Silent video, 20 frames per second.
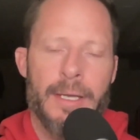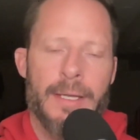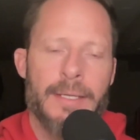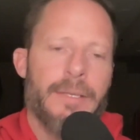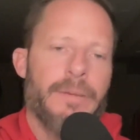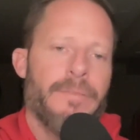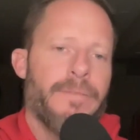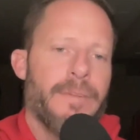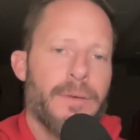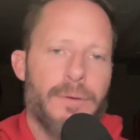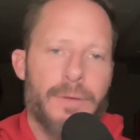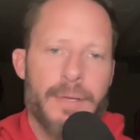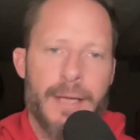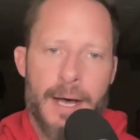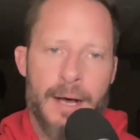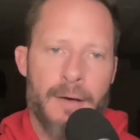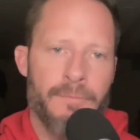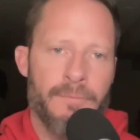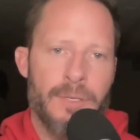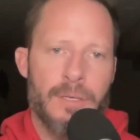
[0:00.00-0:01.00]
to feel
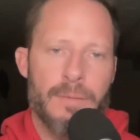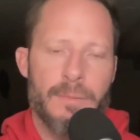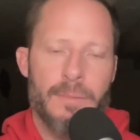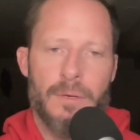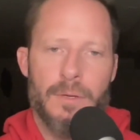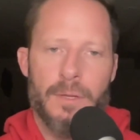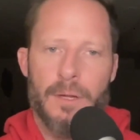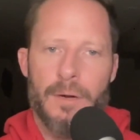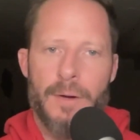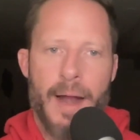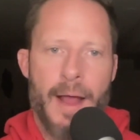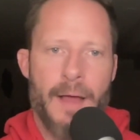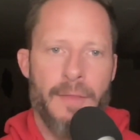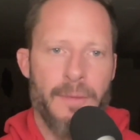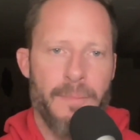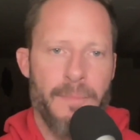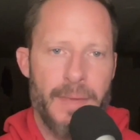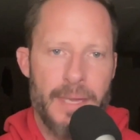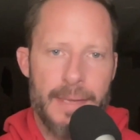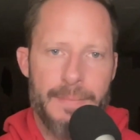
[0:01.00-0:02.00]
comfortable around
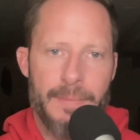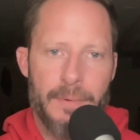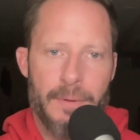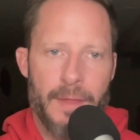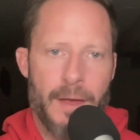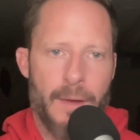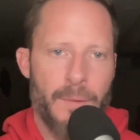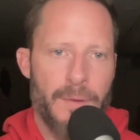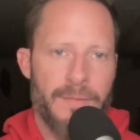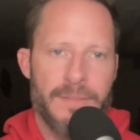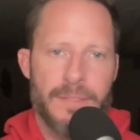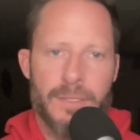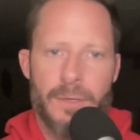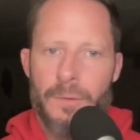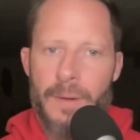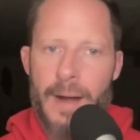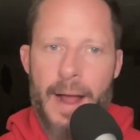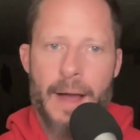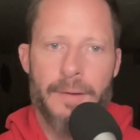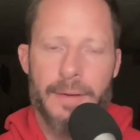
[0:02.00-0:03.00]
the people that we've
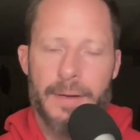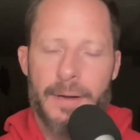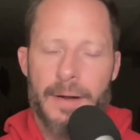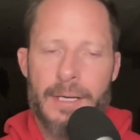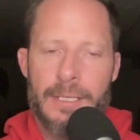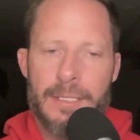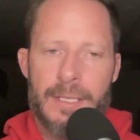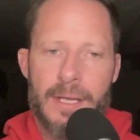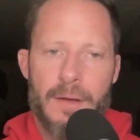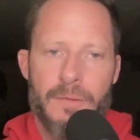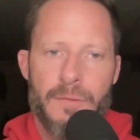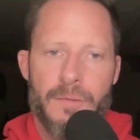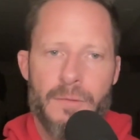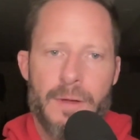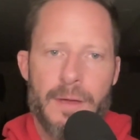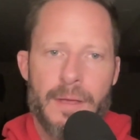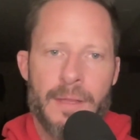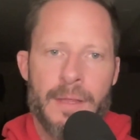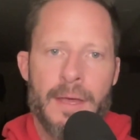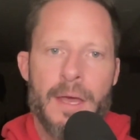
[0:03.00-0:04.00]
surrounded ourselves
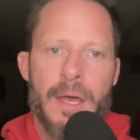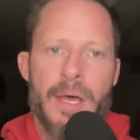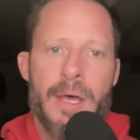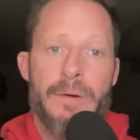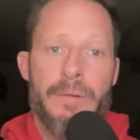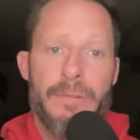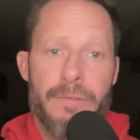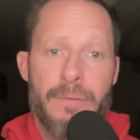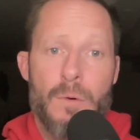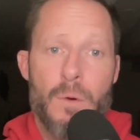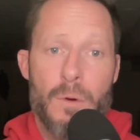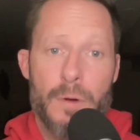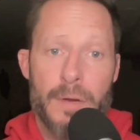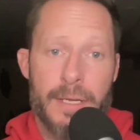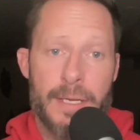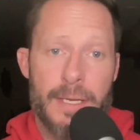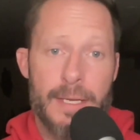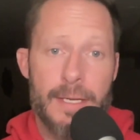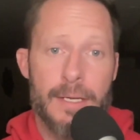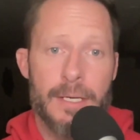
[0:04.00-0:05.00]
with for
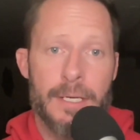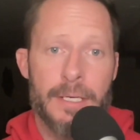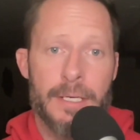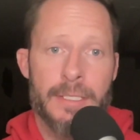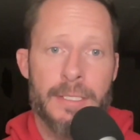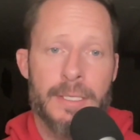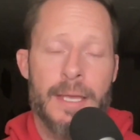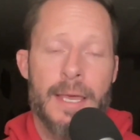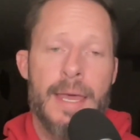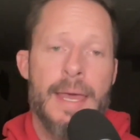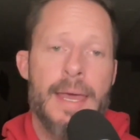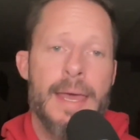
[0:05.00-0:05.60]
years,